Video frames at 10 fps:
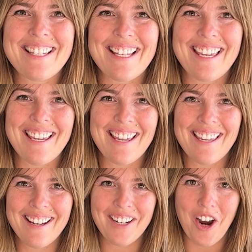see
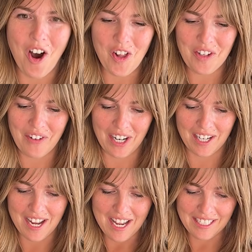here all of
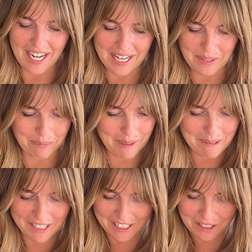our nice
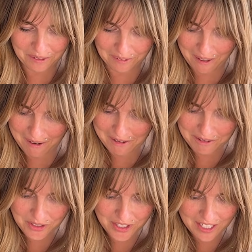ribboning
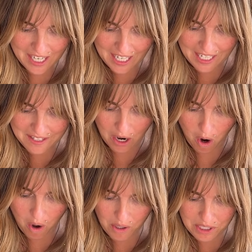throughout. It's
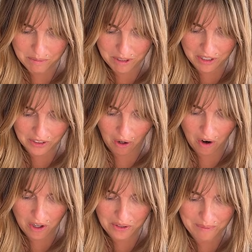all swirled
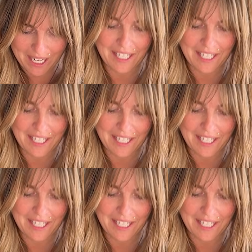all the way into